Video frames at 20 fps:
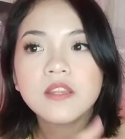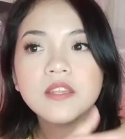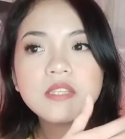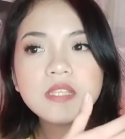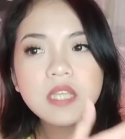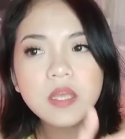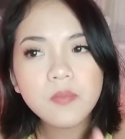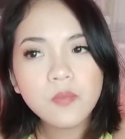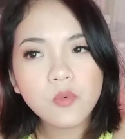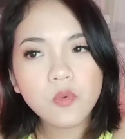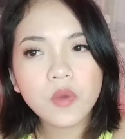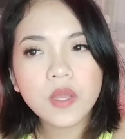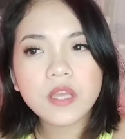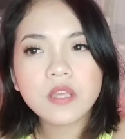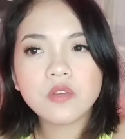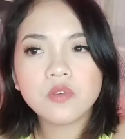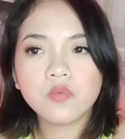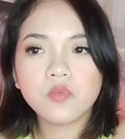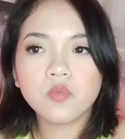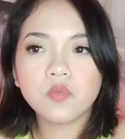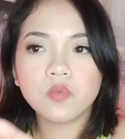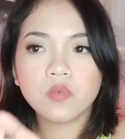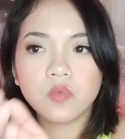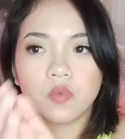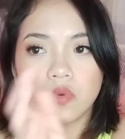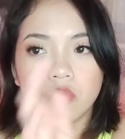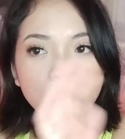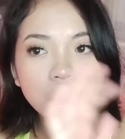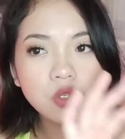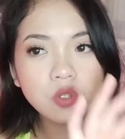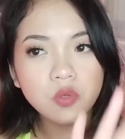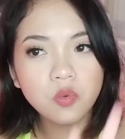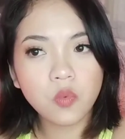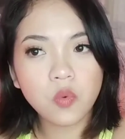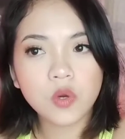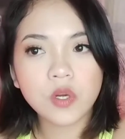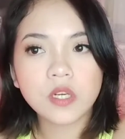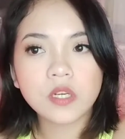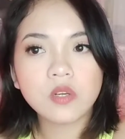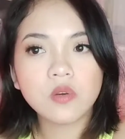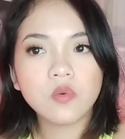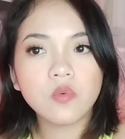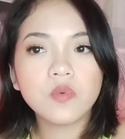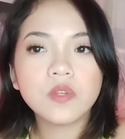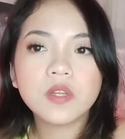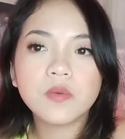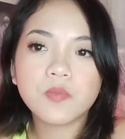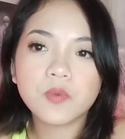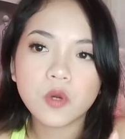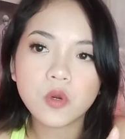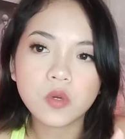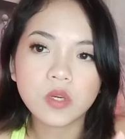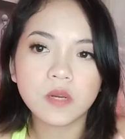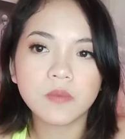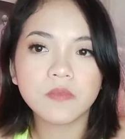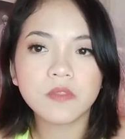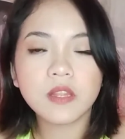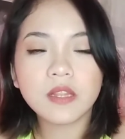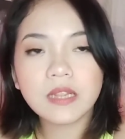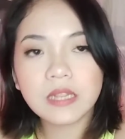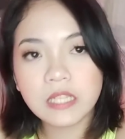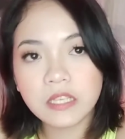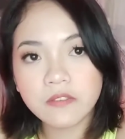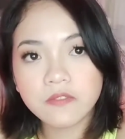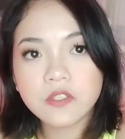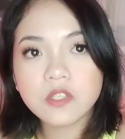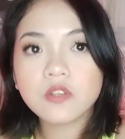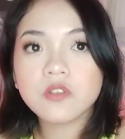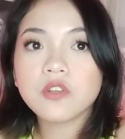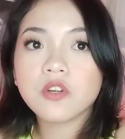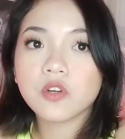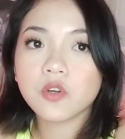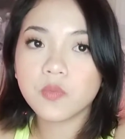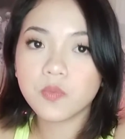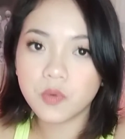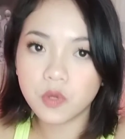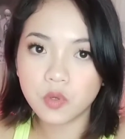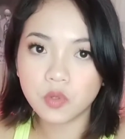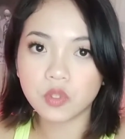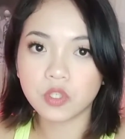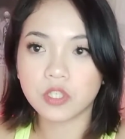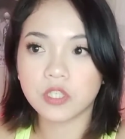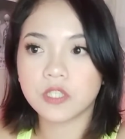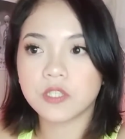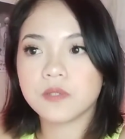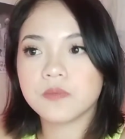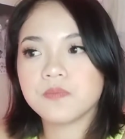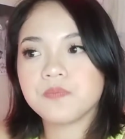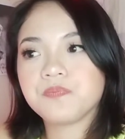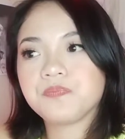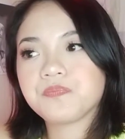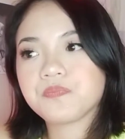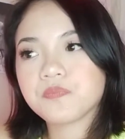the same way you'd work with a program that lives on your computer.